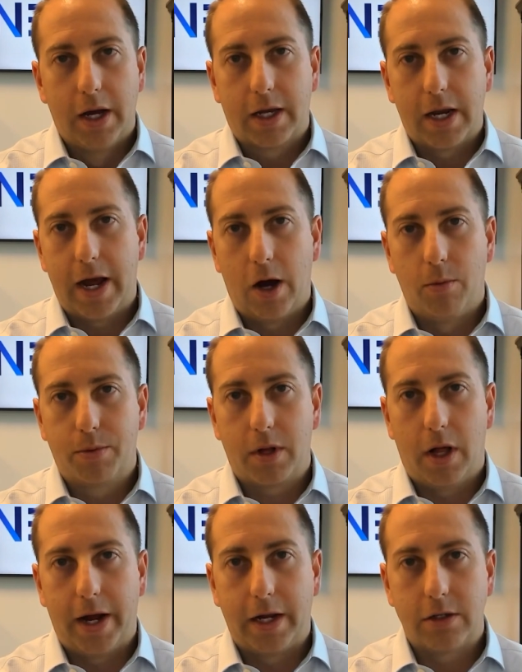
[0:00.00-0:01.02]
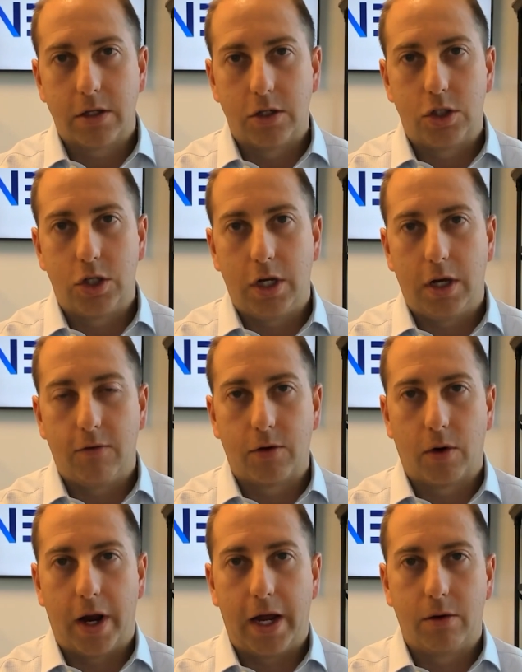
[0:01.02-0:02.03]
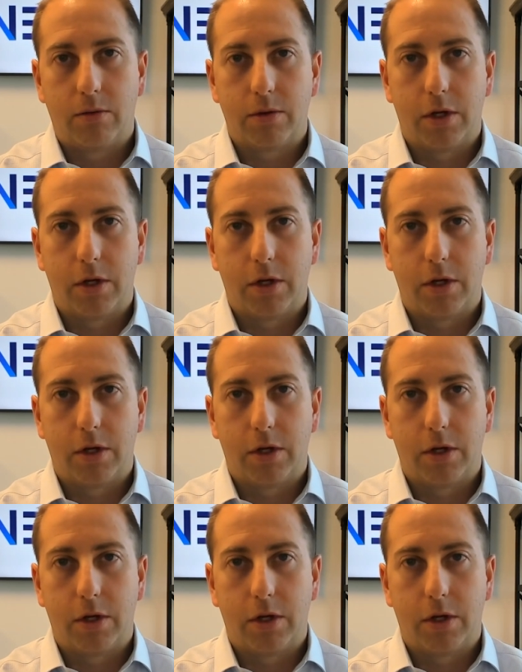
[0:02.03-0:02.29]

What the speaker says: can help clients achieve their end,